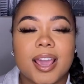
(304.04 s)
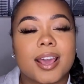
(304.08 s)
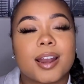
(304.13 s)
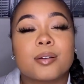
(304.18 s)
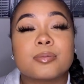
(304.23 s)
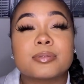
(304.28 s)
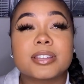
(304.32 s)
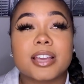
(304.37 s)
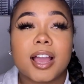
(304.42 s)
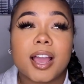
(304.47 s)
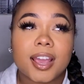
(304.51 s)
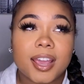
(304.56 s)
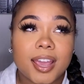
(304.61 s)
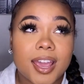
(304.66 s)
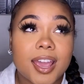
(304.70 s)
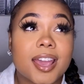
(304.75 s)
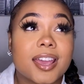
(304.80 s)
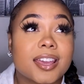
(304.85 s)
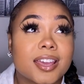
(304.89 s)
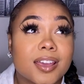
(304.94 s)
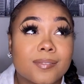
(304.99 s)
And I was like, I
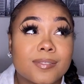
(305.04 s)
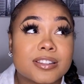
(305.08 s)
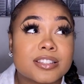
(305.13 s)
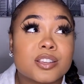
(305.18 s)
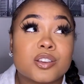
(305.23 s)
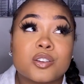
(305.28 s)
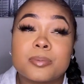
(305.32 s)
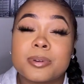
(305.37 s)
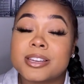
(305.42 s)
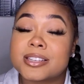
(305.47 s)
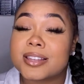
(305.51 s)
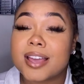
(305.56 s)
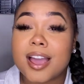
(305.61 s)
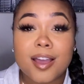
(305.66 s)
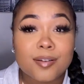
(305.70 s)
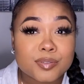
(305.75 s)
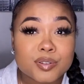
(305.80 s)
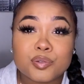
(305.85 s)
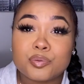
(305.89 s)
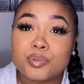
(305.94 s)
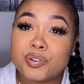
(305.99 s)
can't give it to you because I
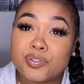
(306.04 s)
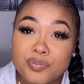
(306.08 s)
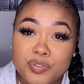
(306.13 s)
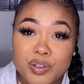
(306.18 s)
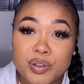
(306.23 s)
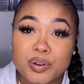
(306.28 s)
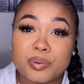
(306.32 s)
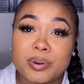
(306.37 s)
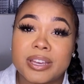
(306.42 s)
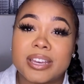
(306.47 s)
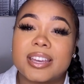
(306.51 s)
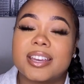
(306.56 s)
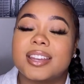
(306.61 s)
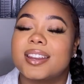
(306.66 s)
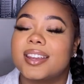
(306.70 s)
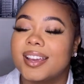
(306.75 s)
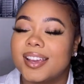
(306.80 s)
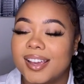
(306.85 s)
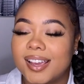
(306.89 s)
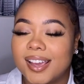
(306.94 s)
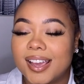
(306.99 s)
have to review it.
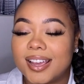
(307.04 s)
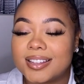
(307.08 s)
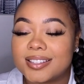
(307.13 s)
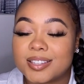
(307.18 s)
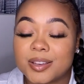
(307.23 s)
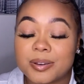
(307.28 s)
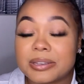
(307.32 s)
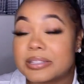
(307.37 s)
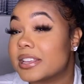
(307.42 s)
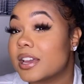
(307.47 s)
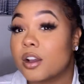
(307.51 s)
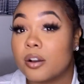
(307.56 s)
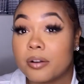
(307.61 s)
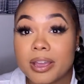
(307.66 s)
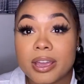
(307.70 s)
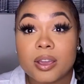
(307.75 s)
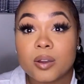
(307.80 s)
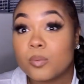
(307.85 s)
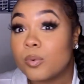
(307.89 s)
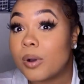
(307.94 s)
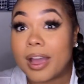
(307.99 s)
And so he's like,
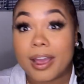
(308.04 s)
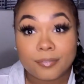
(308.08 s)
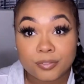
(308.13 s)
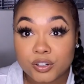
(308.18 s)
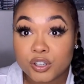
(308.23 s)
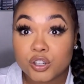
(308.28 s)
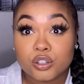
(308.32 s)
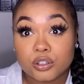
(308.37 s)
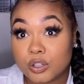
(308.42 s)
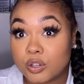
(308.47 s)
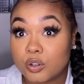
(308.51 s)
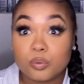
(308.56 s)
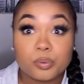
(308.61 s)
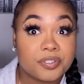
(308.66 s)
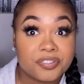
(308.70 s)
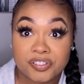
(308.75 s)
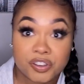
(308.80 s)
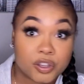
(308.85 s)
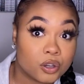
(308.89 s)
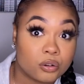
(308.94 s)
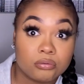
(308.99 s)
okay, well, after your little
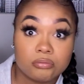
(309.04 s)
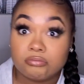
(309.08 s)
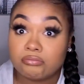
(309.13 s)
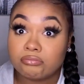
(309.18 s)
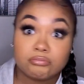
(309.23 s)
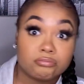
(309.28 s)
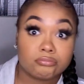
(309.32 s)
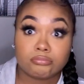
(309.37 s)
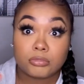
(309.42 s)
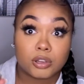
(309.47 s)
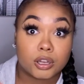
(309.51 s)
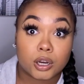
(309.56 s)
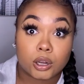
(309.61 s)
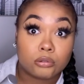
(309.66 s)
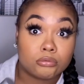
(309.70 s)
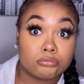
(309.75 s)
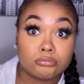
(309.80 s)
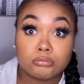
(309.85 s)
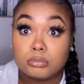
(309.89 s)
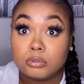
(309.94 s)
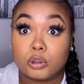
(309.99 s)
review, you know,
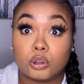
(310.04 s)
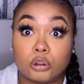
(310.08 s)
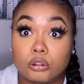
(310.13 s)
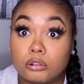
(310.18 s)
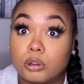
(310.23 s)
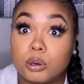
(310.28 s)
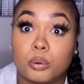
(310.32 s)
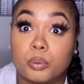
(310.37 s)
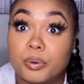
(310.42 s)
do your little